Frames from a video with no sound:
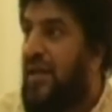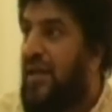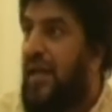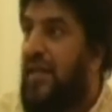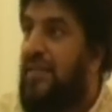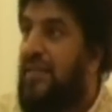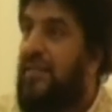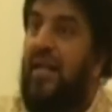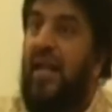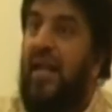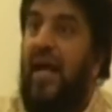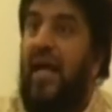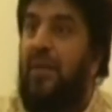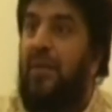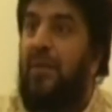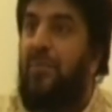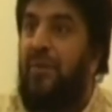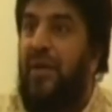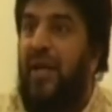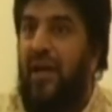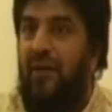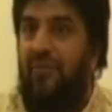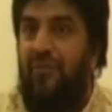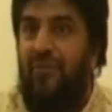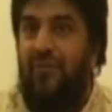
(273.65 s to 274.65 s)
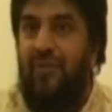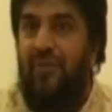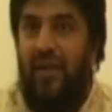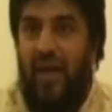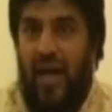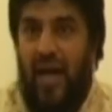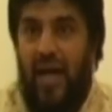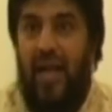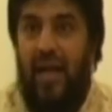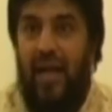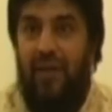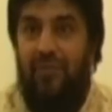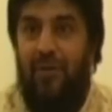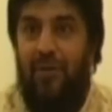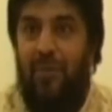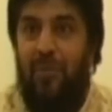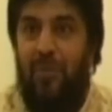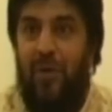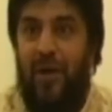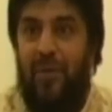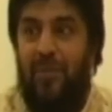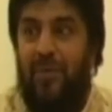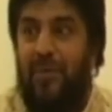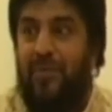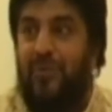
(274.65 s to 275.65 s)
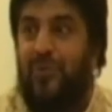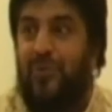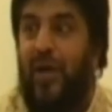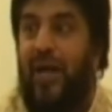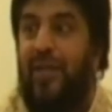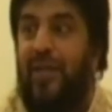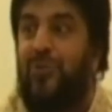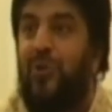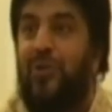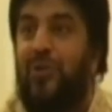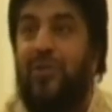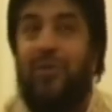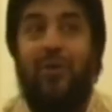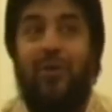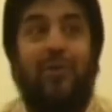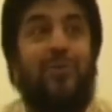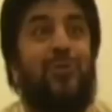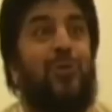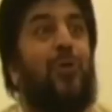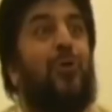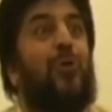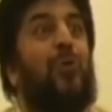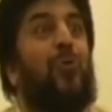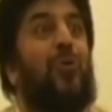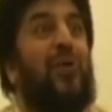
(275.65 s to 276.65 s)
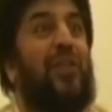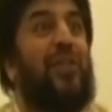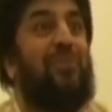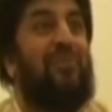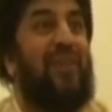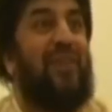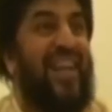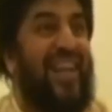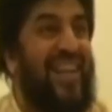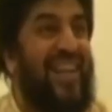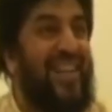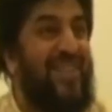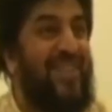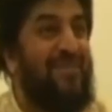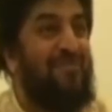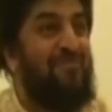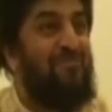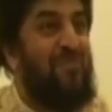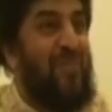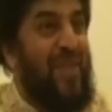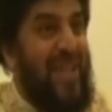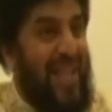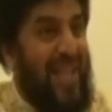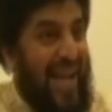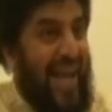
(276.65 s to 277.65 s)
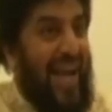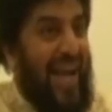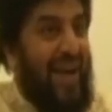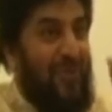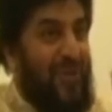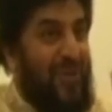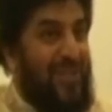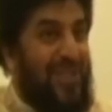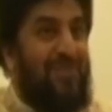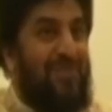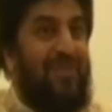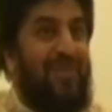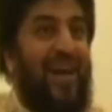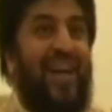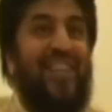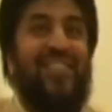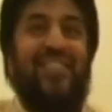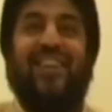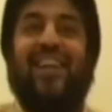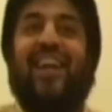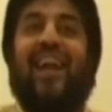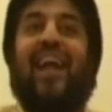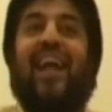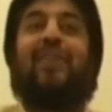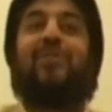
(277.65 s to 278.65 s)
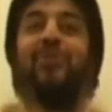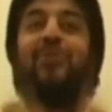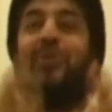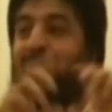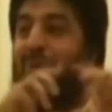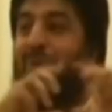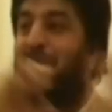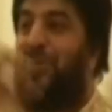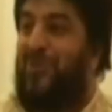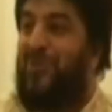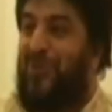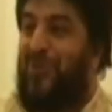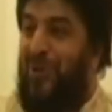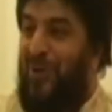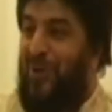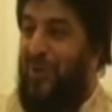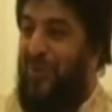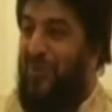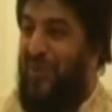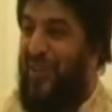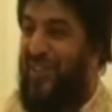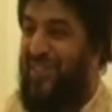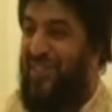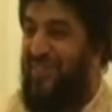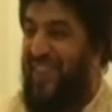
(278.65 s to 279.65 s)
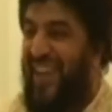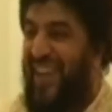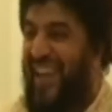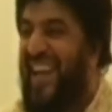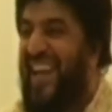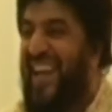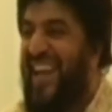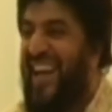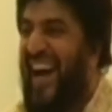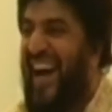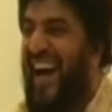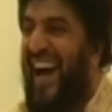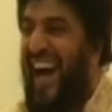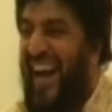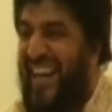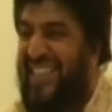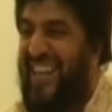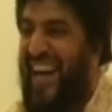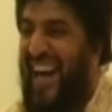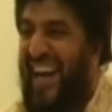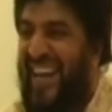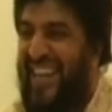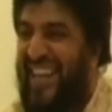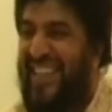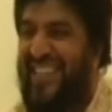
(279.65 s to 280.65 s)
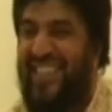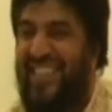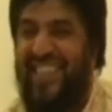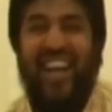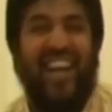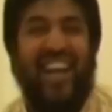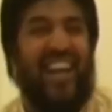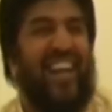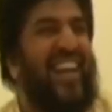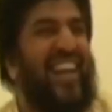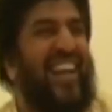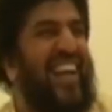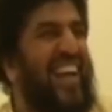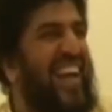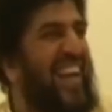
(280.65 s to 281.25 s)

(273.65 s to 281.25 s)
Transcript: And then I'll have a problem. So I took nonchoku with me. I was in martial art, I took nonchoku with me. I tied it here.